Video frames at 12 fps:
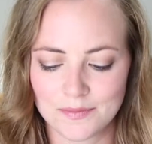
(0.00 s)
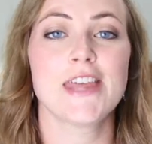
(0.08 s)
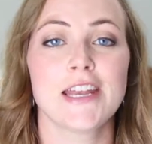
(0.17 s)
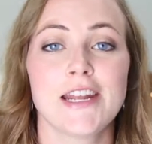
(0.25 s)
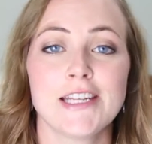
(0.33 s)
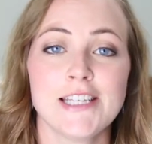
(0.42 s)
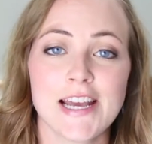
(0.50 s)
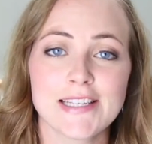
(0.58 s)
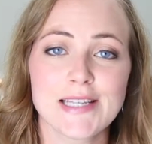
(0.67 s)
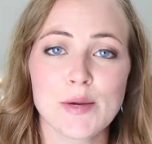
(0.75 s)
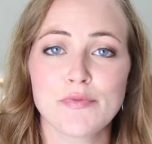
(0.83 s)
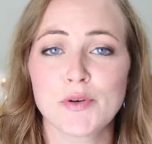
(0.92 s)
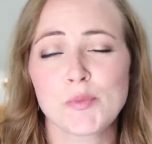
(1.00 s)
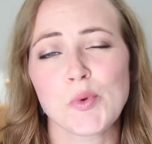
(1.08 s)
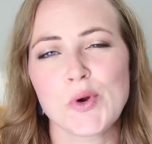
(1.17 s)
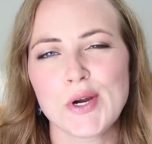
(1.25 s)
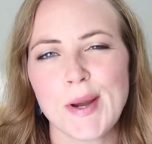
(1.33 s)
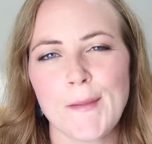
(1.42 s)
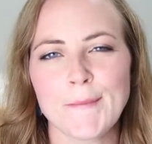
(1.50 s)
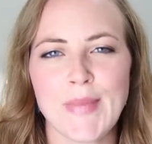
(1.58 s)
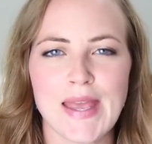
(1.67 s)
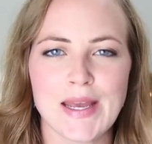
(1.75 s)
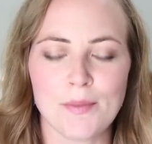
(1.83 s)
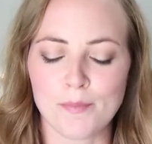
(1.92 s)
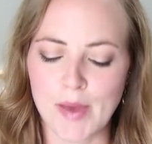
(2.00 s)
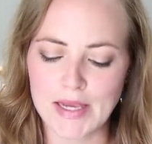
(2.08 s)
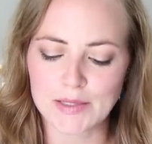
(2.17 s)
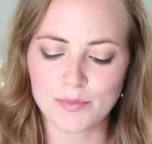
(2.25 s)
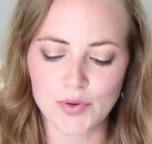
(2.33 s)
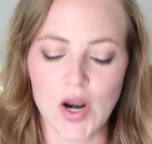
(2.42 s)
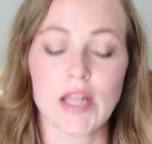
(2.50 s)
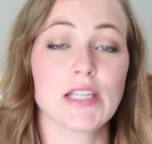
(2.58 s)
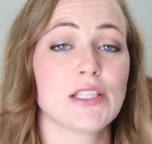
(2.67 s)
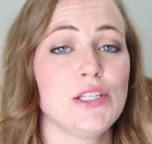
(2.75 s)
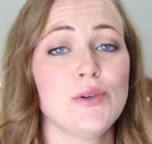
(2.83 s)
Then next up, for more makeup based products,